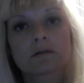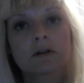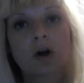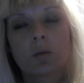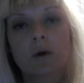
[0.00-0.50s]

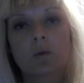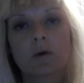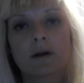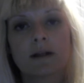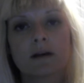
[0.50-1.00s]
go in
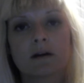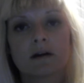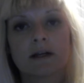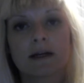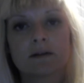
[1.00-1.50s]
one ear
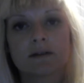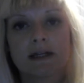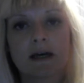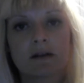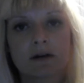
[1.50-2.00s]
and out
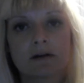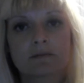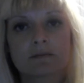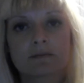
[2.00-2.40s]
the other.